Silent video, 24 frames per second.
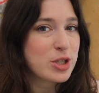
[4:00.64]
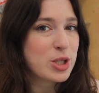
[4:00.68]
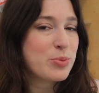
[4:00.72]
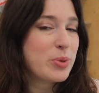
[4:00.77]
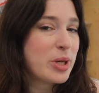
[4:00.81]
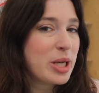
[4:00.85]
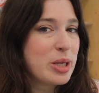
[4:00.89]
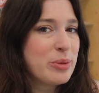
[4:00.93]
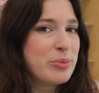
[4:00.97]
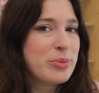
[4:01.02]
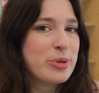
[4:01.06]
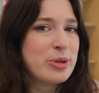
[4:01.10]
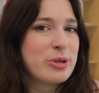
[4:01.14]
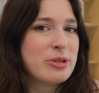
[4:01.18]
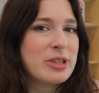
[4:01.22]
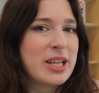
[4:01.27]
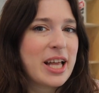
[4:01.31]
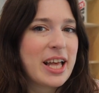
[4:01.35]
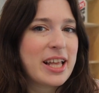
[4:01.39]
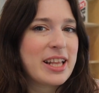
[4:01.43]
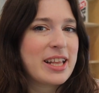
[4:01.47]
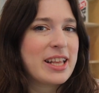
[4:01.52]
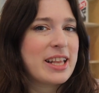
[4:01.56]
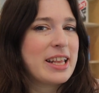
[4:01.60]
average people
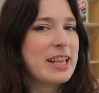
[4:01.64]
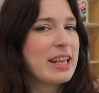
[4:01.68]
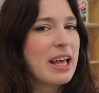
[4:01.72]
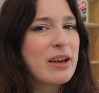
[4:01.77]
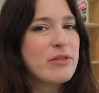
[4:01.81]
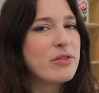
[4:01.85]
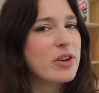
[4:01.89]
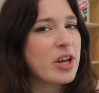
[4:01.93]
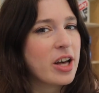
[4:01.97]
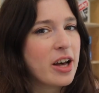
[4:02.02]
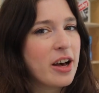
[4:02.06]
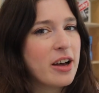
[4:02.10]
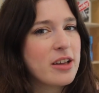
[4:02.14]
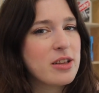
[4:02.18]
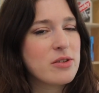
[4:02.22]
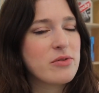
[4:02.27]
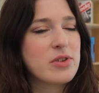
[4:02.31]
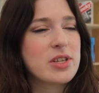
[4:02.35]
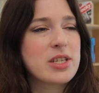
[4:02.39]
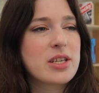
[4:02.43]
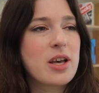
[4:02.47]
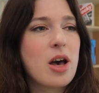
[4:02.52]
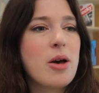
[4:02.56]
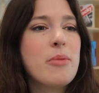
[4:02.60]
had never heard of
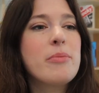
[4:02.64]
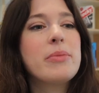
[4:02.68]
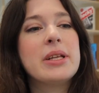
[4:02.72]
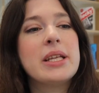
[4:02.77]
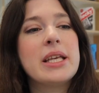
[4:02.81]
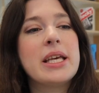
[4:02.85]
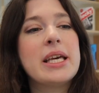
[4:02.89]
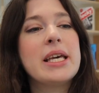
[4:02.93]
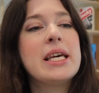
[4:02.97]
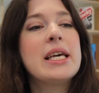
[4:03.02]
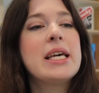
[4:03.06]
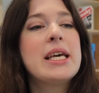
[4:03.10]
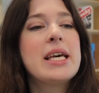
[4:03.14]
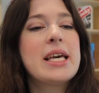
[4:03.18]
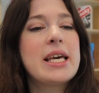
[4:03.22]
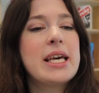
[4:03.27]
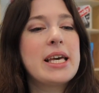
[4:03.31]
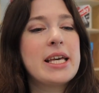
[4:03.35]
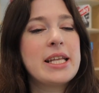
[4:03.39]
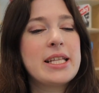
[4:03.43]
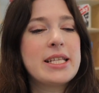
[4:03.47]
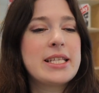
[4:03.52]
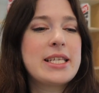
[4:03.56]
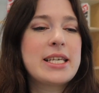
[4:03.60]
his company
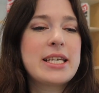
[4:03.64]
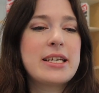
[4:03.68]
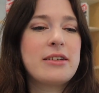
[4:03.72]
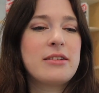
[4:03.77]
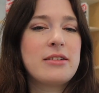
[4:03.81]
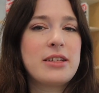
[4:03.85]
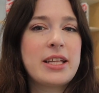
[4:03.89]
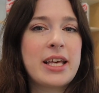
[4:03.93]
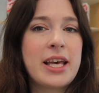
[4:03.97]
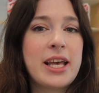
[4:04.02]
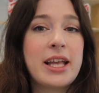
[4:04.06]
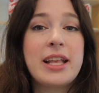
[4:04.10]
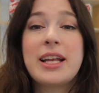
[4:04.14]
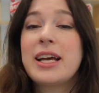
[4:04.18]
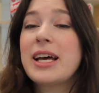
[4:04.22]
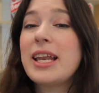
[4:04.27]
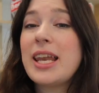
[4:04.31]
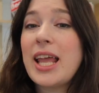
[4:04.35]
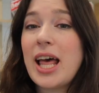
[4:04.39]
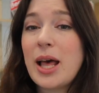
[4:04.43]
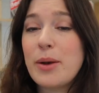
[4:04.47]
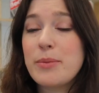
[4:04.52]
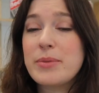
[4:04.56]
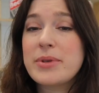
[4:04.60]
until it
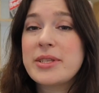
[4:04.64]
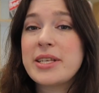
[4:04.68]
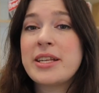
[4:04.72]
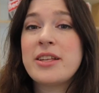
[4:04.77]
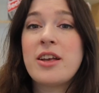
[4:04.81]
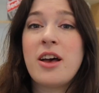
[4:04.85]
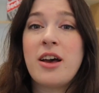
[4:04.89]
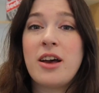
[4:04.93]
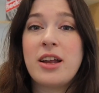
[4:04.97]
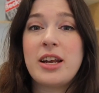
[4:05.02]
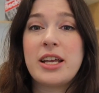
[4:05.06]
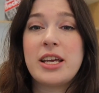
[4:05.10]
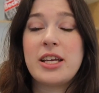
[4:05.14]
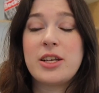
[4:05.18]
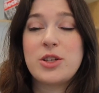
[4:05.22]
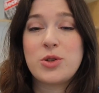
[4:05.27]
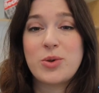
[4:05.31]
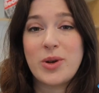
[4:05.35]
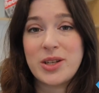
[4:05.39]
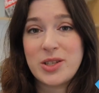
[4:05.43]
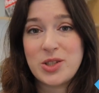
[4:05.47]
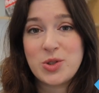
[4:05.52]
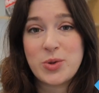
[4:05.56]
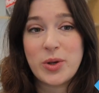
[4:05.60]
collapsed in early
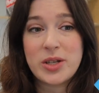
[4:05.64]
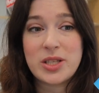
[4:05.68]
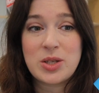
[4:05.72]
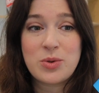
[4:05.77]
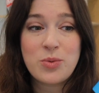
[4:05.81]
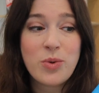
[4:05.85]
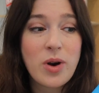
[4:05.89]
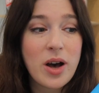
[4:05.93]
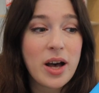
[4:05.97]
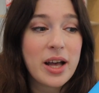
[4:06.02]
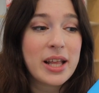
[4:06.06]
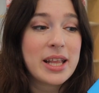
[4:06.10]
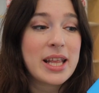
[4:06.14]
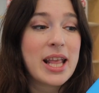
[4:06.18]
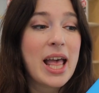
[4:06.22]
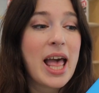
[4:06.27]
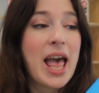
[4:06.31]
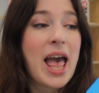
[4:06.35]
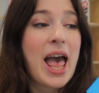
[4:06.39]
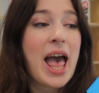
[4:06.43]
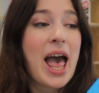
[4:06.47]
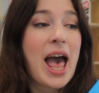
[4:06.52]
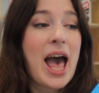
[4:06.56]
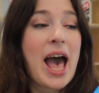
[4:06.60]
2021
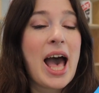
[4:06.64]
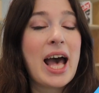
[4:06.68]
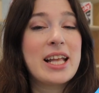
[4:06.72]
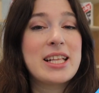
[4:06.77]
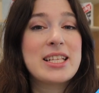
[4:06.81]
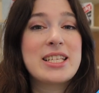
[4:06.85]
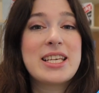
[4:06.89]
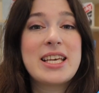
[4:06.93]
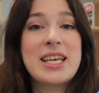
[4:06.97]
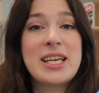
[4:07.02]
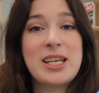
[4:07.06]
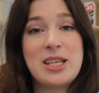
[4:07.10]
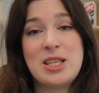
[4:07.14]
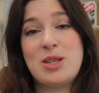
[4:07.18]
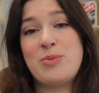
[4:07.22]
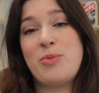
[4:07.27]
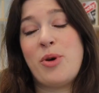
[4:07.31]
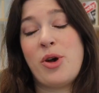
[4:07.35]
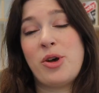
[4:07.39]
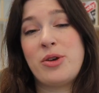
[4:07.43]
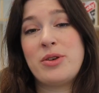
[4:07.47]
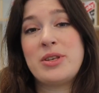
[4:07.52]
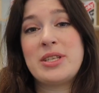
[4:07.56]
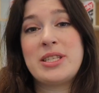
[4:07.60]
and
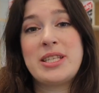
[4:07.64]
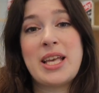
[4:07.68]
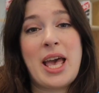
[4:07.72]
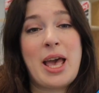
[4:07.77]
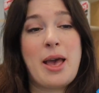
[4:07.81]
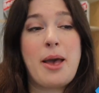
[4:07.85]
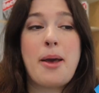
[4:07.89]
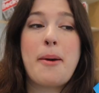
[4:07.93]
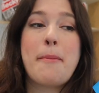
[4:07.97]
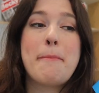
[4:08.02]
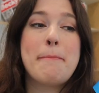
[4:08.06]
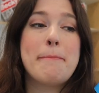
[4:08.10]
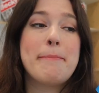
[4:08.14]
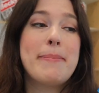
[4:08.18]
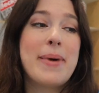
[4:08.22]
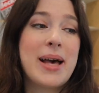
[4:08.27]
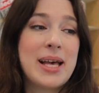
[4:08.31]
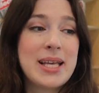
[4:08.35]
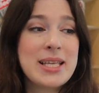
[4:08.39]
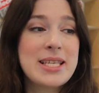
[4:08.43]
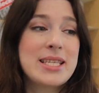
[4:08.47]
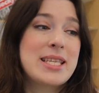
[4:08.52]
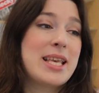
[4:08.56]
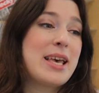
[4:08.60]
exposed a
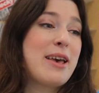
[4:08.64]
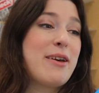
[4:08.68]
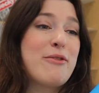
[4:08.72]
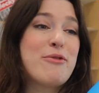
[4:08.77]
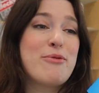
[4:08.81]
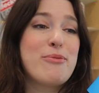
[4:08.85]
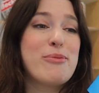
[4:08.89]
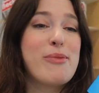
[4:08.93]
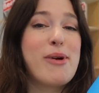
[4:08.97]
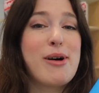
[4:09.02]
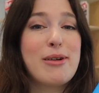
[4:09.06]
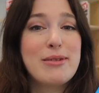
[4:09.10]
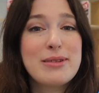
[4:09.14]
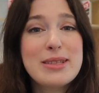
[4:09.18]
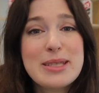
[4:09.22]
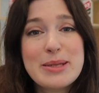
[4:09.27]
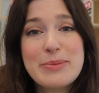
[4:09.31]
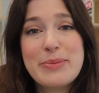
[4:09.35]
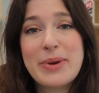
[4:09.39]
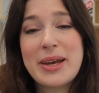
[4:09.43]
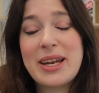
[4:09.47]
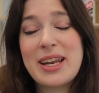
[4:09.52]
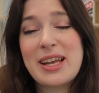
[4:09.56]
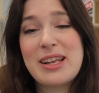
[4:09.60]
massive multi
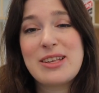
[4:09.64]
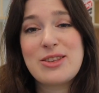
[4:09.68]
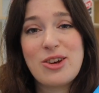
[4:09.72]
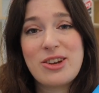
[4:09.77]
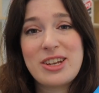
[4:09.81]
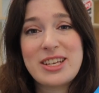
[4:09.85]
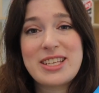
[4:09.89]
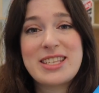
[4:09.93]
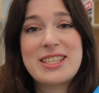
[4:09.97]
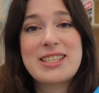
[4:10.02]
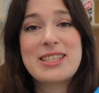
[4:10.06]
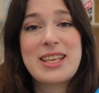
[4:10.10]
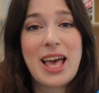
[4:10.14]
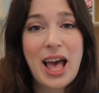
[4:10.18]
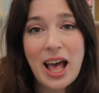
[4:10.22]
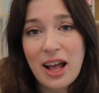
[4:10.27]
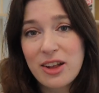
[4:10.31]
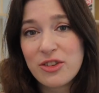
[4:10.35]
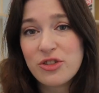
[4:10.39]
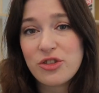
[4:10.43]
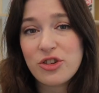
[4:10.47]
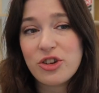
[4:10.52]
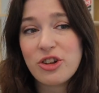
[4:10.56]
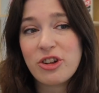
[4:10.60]
billion dollar
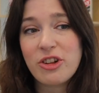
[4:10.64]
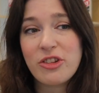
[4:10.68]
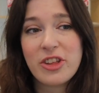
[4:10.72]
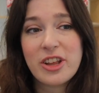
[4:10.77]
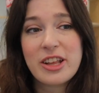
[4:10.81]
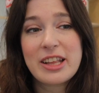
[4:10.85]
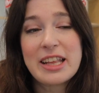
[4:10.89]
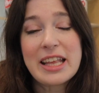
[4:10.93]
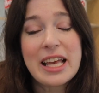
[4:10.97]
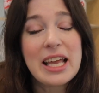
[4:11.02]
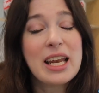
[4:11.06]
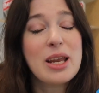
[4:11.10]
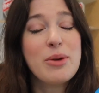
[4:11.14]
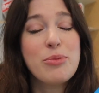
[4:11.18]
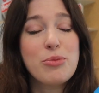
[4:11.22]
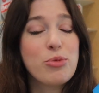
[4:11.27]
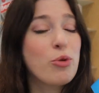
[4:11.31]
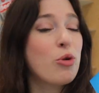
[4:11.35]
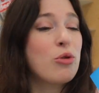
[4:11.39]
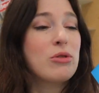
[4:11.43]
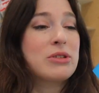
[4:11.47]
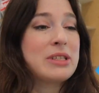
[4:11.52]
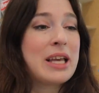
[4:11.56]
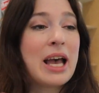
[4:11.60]
scandal that nearly
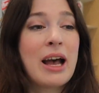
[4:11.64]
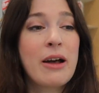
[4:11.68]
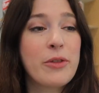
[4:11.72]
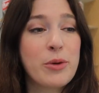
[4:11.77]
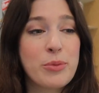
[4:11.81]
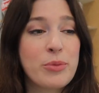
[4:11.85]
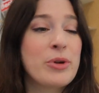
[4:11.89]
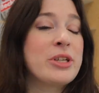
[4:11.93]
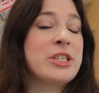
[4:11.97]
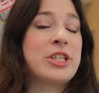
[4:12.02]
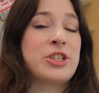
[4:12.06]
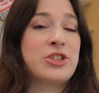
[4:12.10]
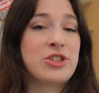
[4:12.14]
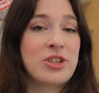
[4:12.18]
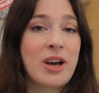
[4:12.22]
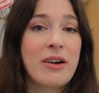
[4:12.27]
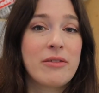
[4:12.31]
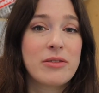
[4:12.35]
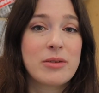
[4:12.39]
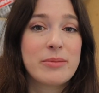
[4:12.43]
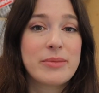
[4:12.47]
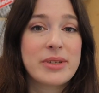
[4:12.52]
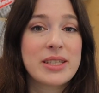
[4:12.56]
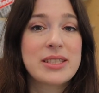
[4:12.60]
brought down the British
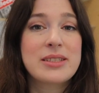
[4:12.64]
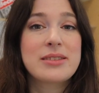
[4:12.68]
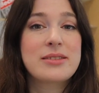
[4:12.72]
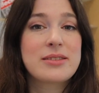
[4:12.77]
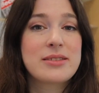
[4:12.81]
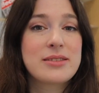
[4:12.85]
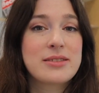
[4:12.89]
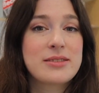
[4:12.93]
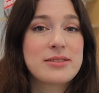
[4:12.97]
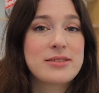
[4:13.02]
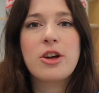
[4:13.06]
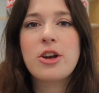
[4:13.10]
government.